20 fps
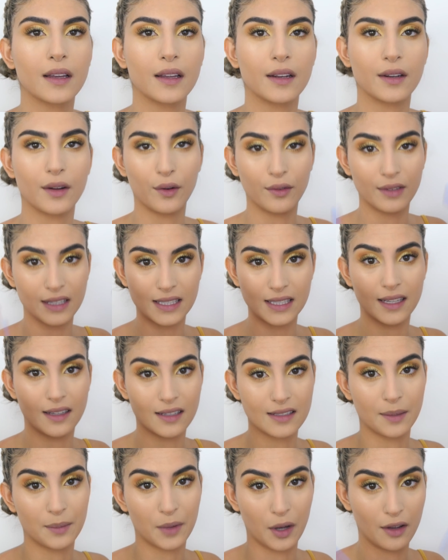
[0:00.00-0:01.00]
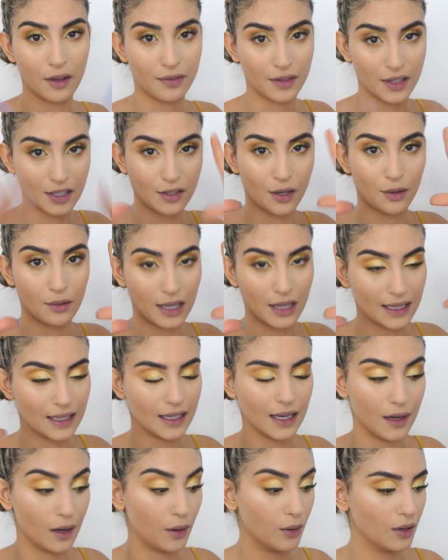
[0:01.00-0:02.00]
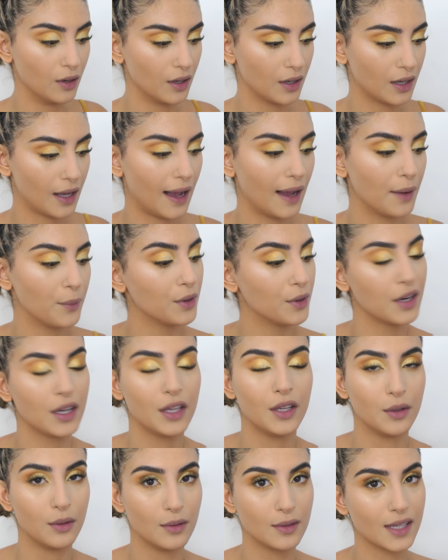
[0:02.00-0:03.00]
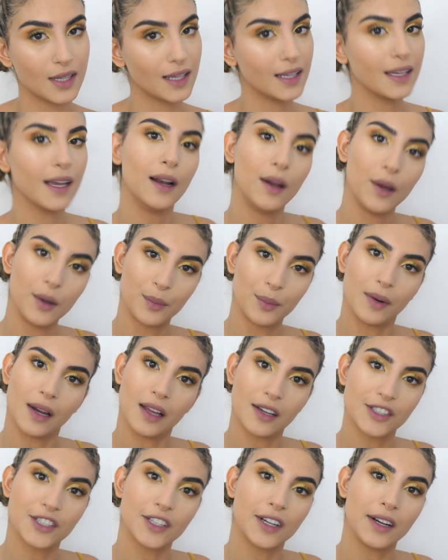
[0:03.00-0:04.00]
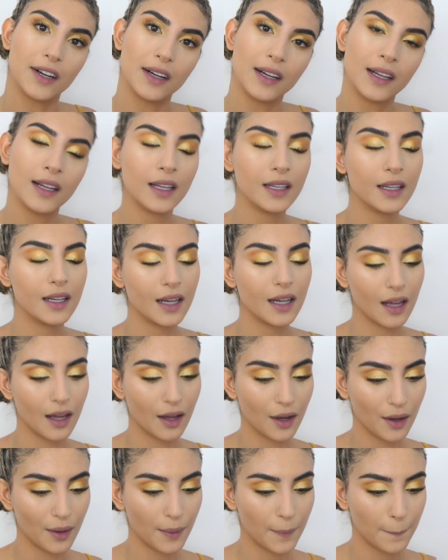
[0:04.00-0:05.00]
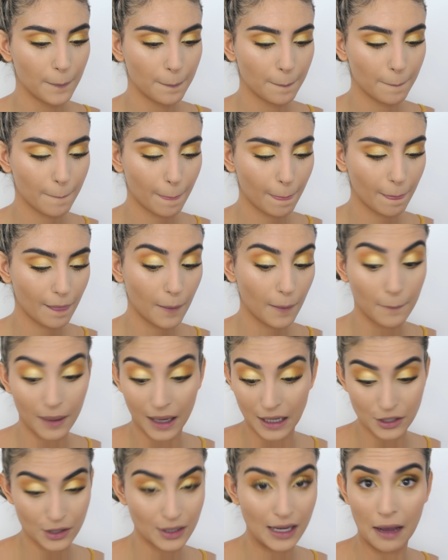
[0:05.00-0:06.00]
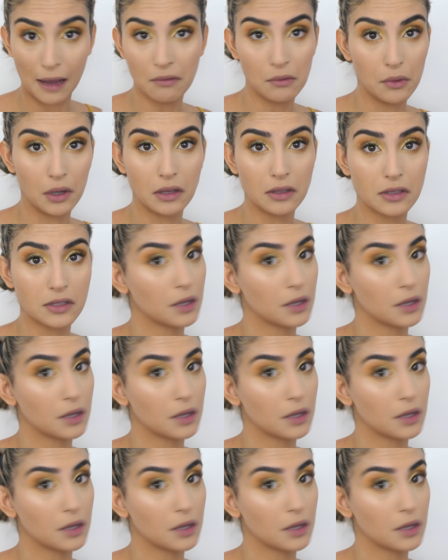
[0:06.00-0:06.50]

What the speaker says: And obviously, because I'm going for this whole like yellow look, I want to use a yellow blusher, but I don't have one.